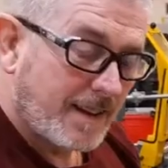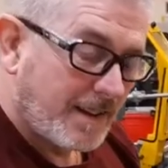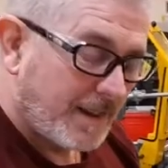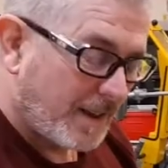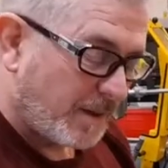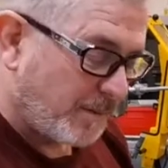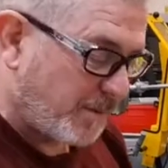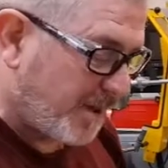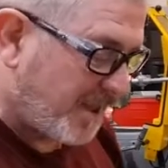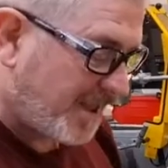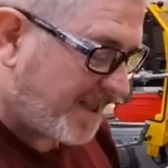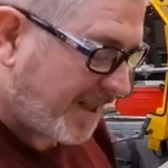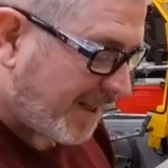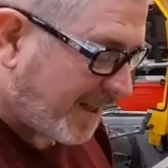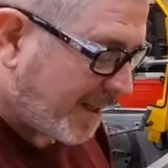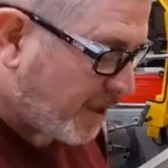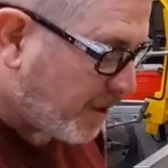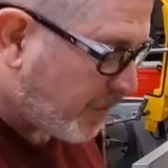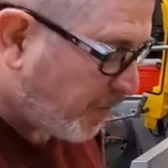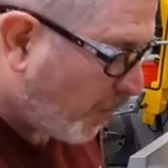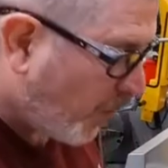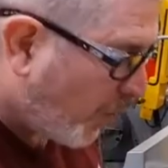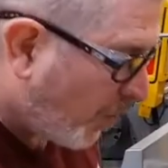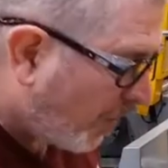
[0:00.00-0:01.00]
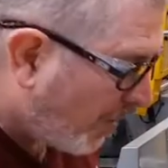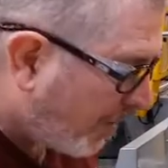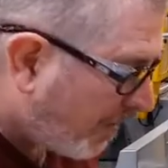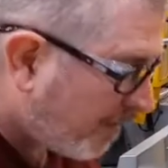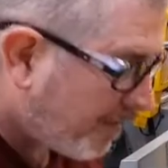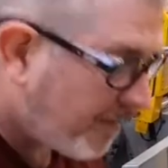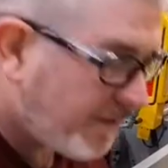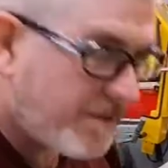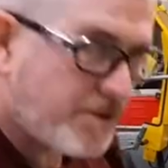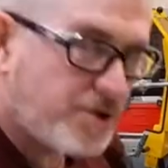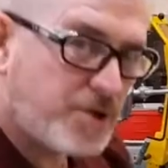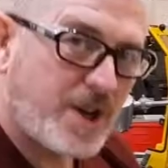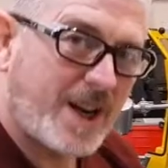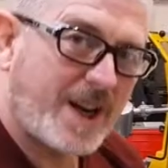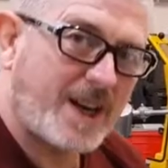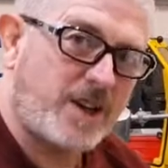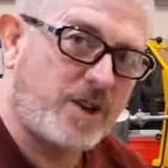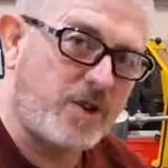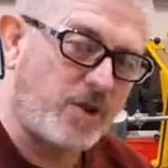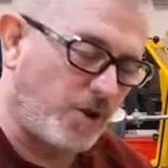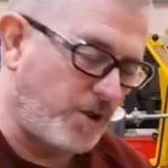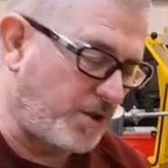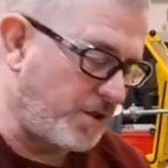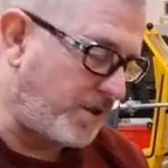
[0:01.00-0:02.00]
I'm going to take a small check
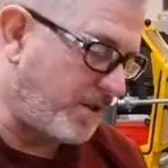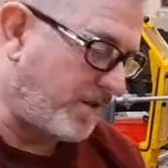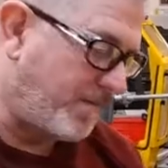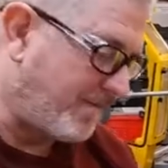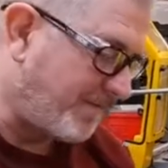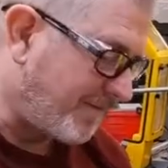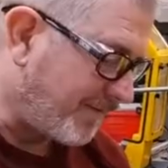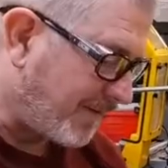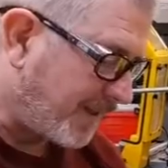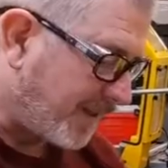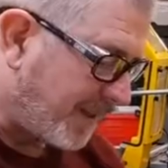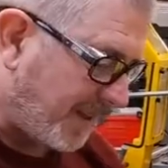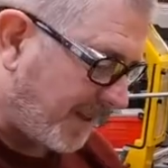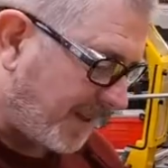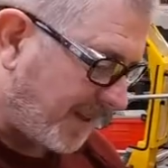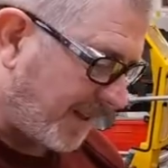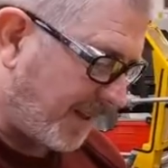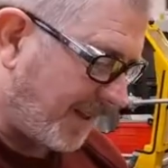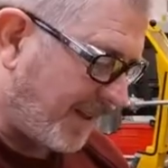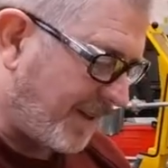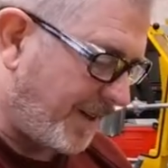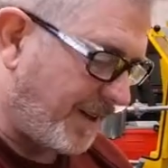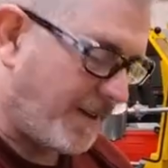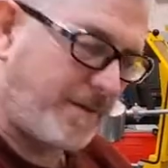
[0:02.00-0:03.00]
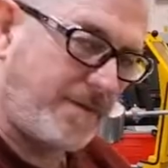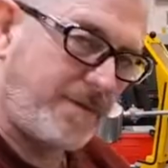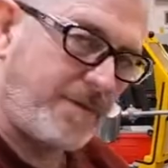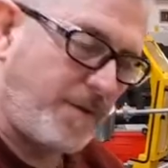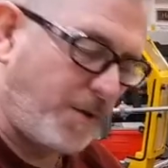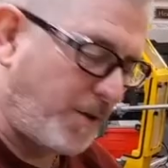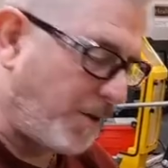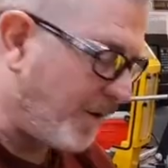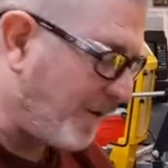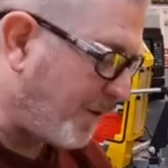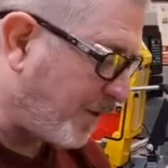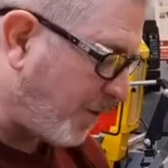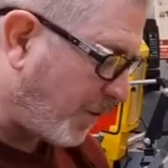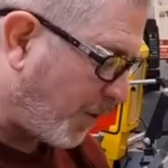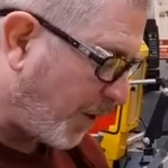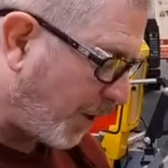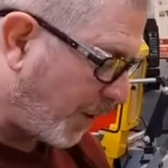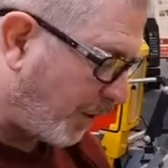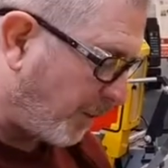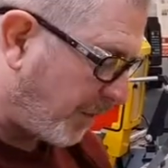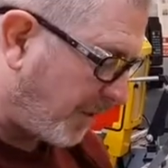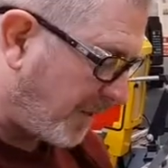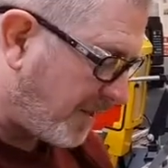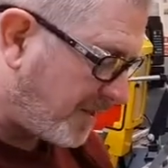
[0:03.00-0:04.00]
cut at the front of the
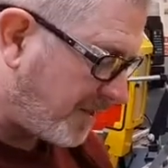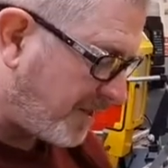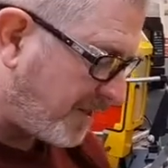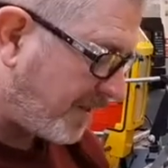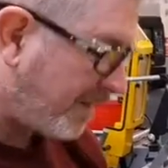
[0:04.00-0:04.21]
workpiece.